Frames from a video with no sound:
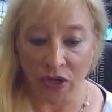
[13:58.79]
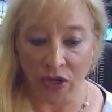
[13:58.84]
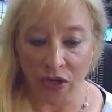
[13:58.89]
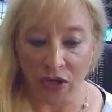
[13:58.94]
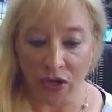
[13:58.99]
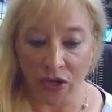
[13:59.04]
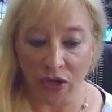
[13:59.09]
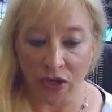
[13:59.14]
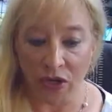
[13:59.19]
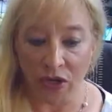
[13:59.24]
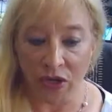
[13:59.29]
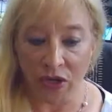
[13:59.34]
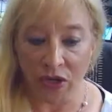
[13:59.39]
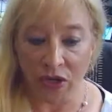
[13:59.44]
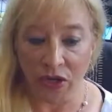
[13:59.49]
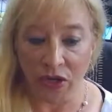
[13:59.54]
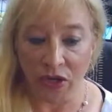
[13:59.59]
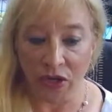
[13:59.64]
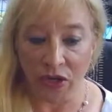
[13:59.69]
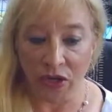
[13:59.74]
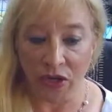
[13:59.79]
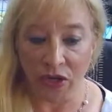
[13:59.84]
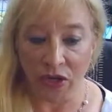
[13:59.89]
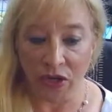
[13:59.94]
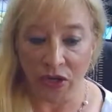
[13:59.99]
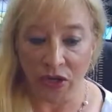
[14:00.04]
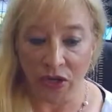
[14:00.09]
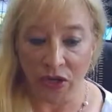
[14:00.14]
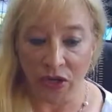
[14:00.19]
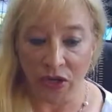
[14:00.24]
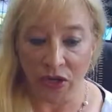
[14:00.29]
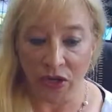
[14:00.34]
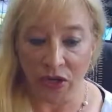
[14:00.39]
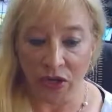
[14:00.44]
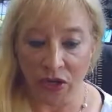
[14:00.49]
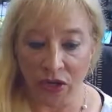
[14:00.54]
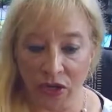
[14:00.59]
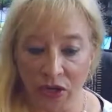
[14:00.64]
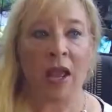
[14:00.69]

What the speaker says: time, energy,